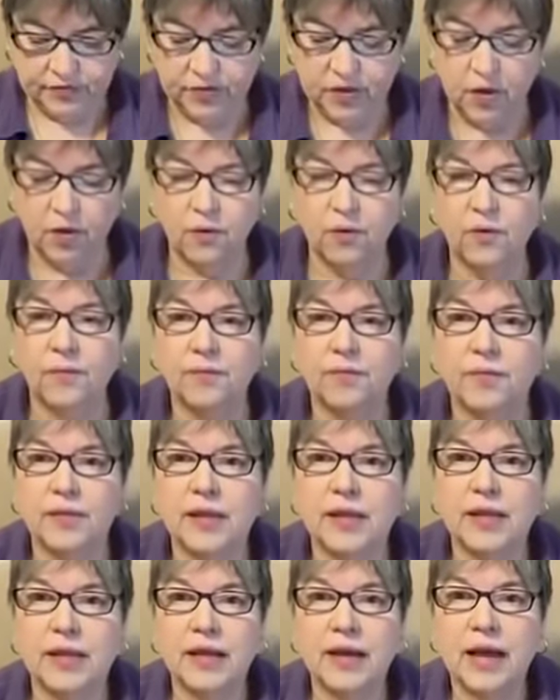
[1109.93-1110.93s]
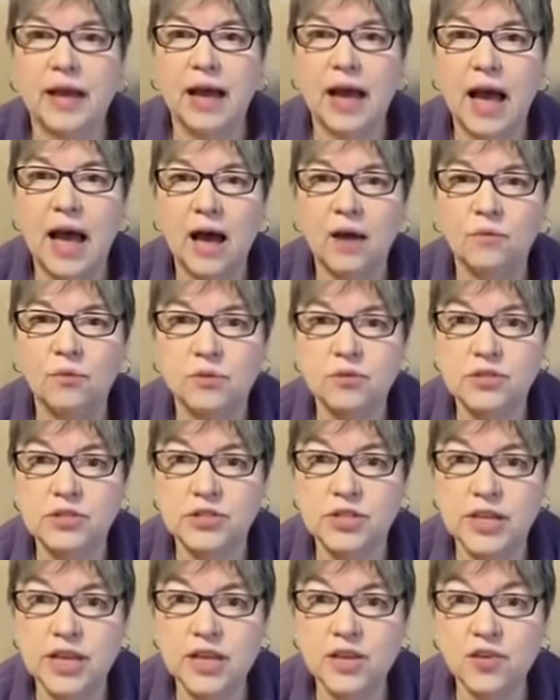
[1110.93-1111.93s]
So I will
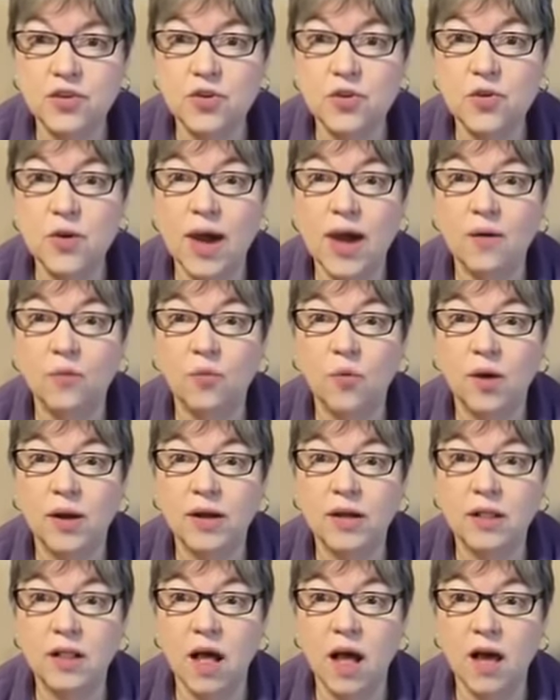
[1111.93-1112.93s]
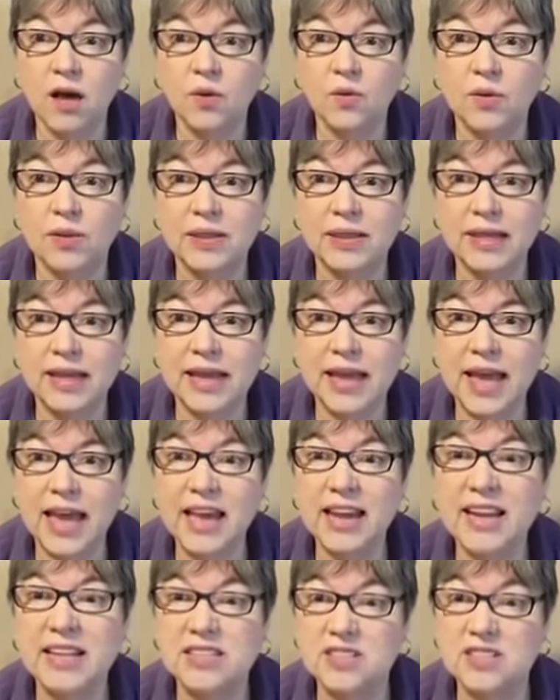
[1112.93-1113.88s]
see you at 1 o'clock with Leanne.